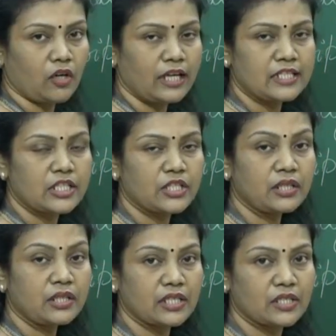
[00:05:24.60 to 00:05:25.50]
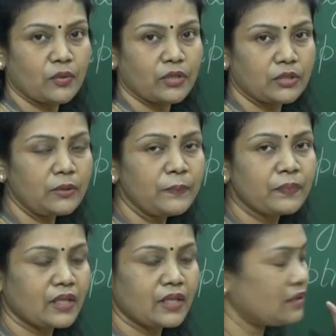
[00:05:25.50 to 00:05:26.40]
organization is going to
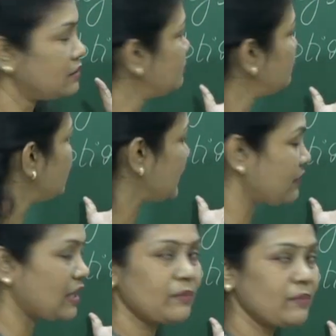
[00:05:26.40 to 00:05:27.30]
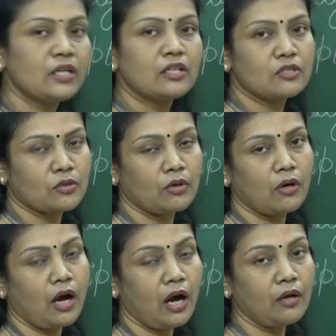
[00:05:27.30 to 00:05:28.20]
develop,
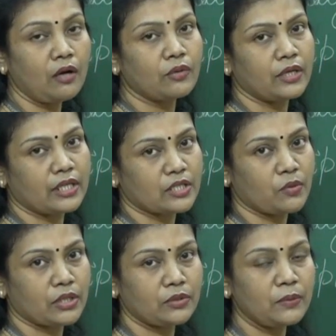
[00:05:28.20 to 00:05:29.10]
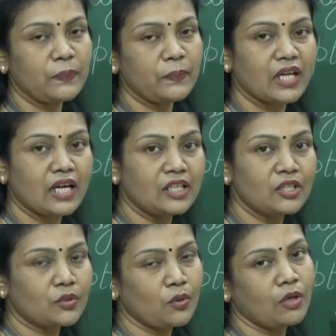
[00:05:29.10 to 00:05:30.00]
so how it is going to
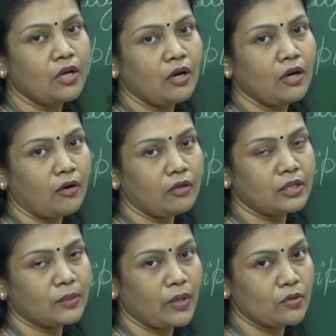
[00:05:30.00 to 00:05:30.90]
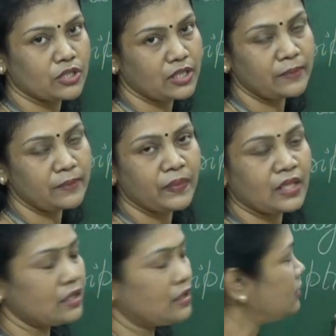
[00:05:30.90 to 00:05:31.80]
control all the pollution
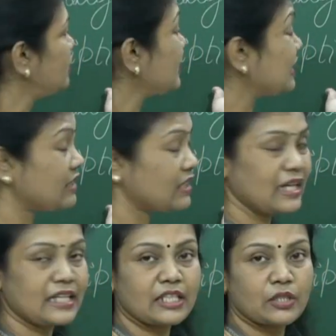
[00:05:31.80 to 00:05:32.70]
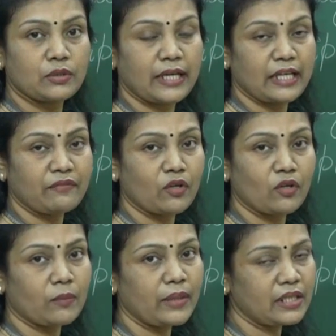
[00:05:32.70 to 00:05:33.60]
related to the
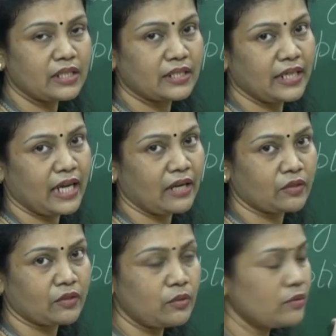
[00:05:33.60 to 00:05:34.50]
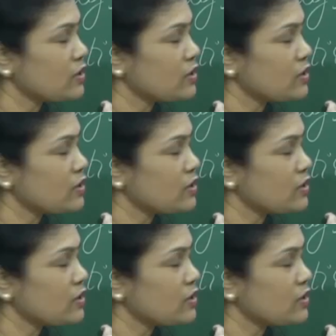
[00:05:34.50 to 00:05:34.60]
environment, they have to